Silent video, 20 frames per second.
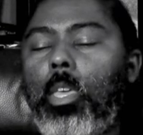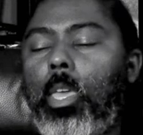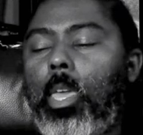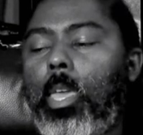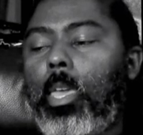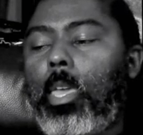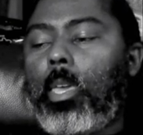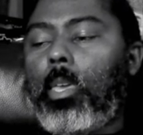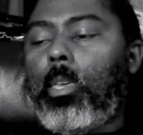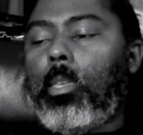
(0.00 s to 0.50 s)

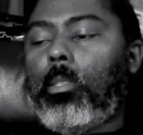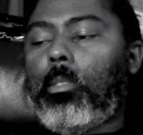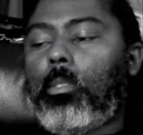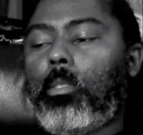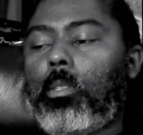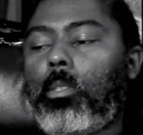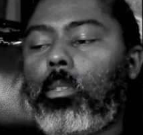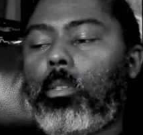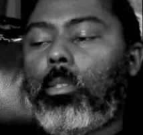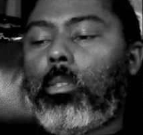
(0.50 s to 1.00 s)
And
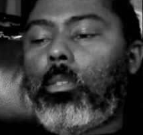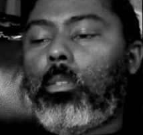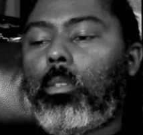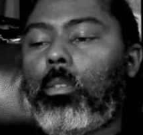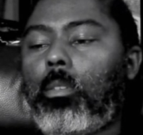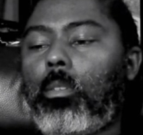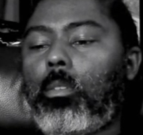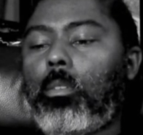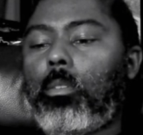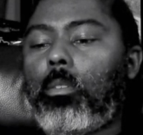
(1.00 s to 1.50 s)

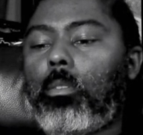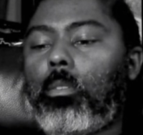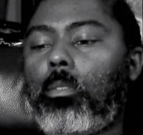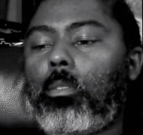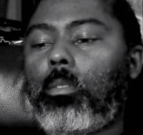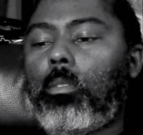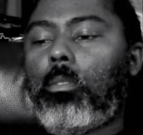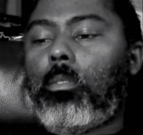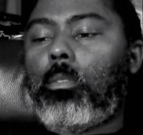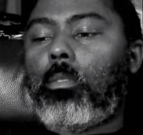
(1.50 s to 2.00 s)

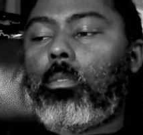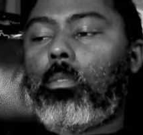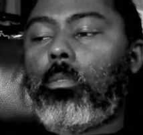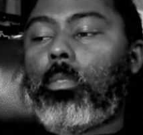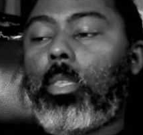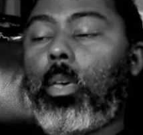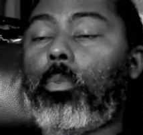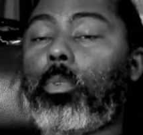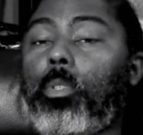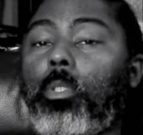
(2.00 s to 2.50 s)

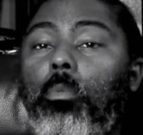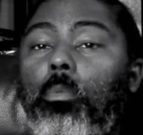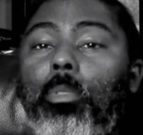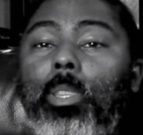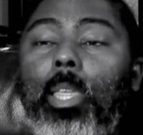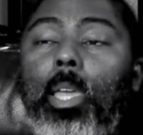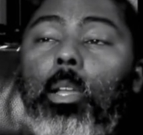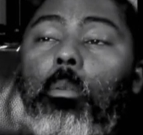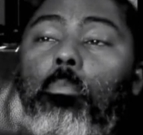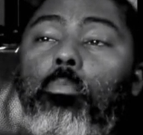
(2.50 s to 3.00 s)
that was
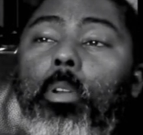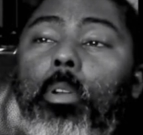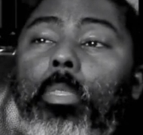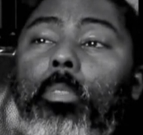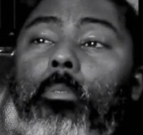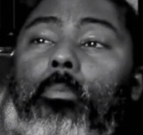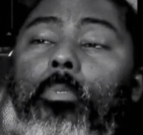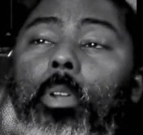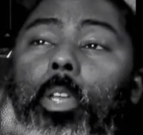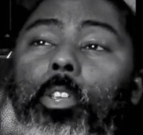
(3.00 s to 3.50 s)
like a breath of
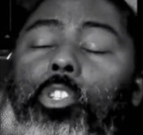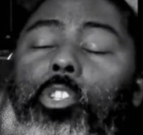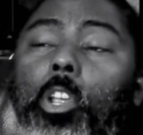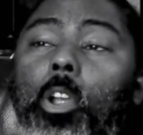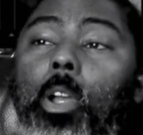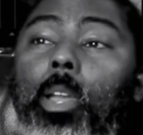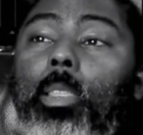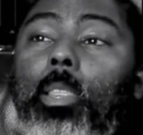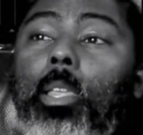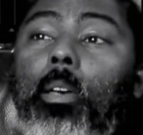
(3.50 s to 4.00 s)
fresh air.
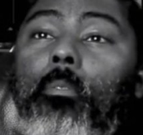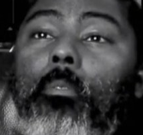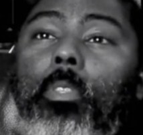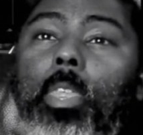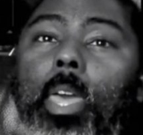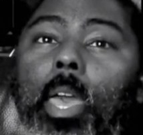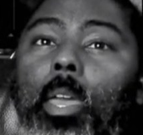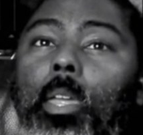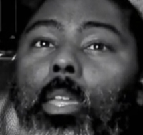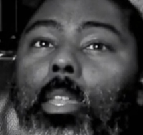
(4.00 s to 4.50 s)
I loved
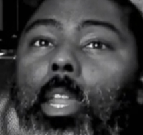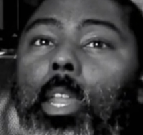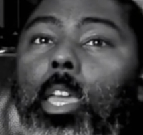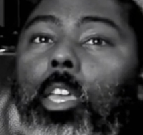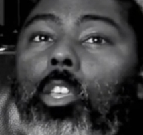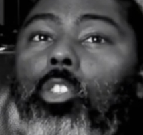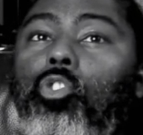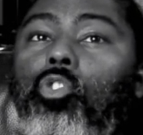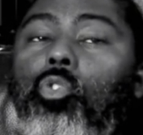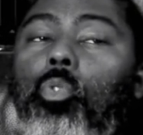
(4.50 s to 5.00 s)
that and I
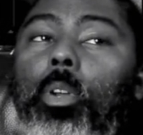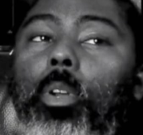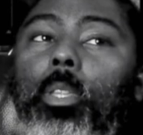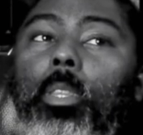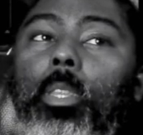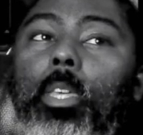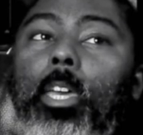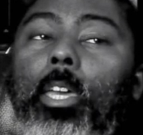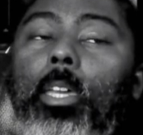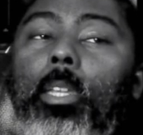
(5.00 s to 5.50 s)
enjoyed
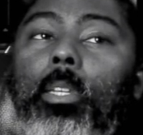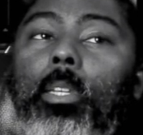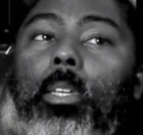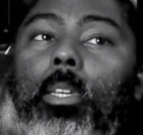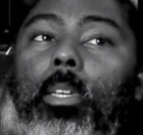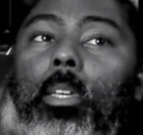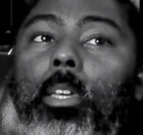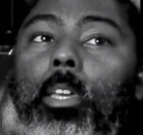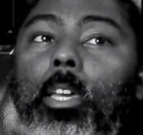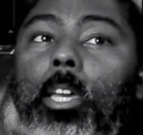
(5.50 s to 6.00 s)
that.
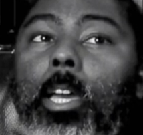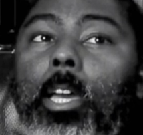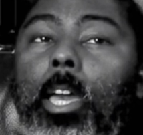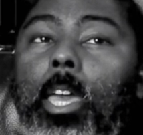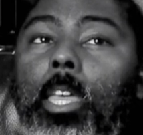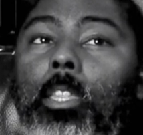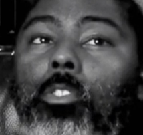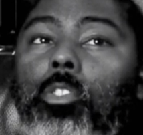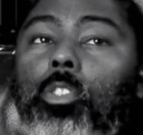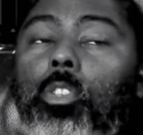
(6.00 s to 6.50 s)

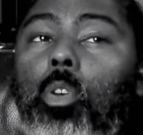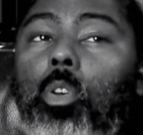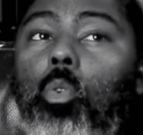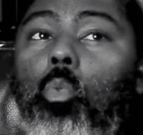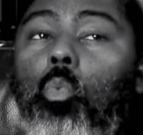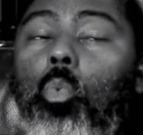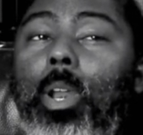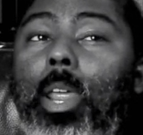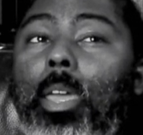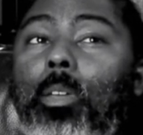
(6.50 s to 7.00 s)
And so
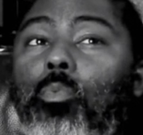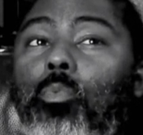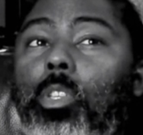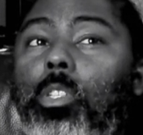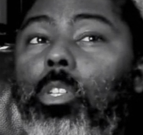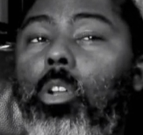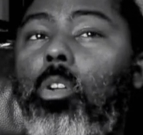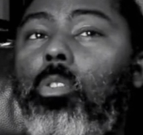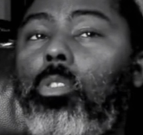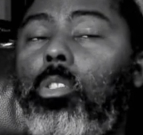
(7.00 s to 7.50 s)
when I
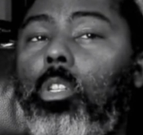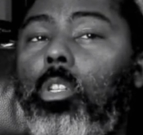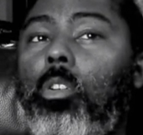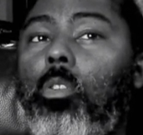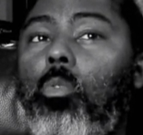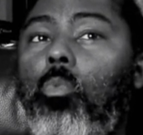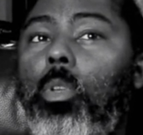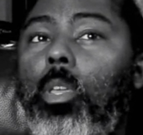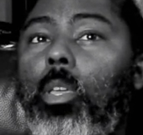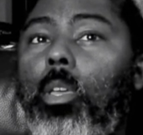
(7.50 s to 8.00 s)
returned to
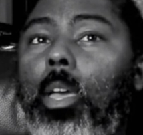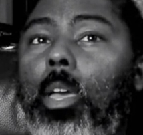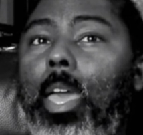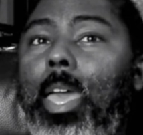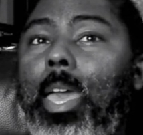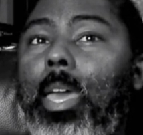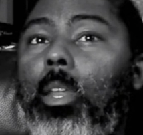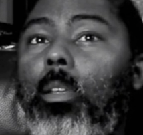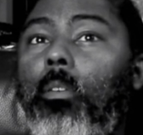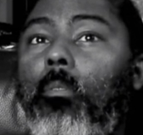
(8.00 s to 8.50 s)
Korea, I
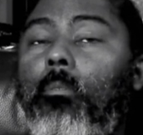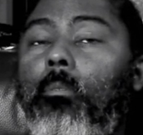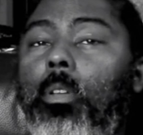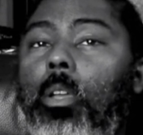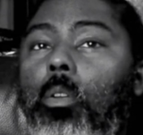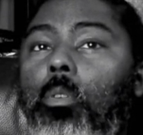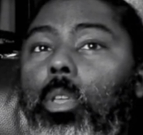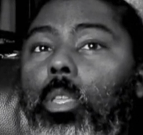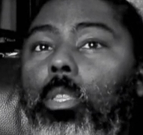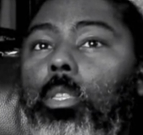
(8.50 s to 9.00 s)
had a
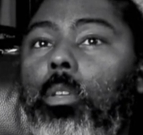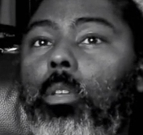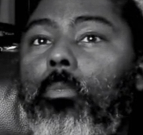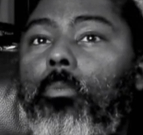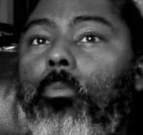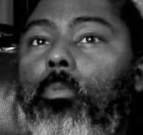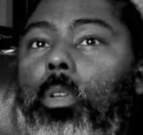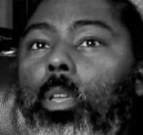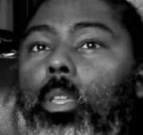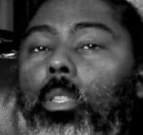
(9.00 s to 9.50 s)
very
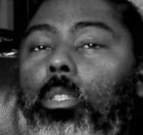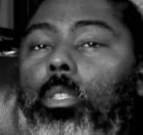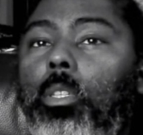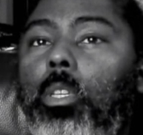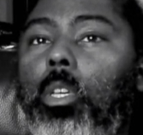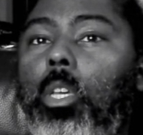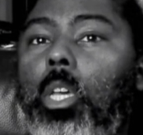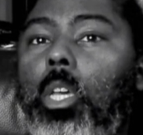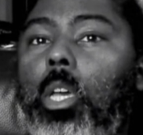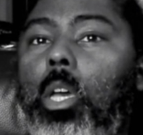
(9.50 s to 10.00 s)
different,
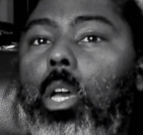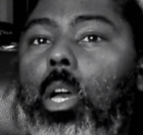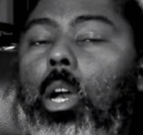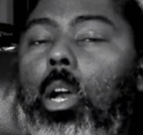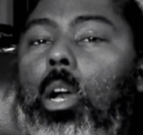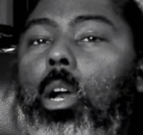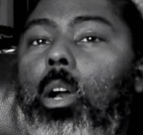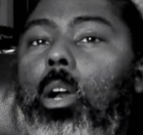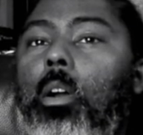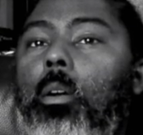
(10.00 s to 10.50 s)

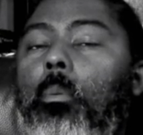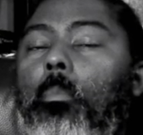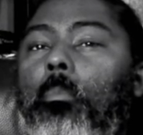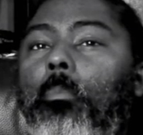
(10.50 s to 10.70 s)
I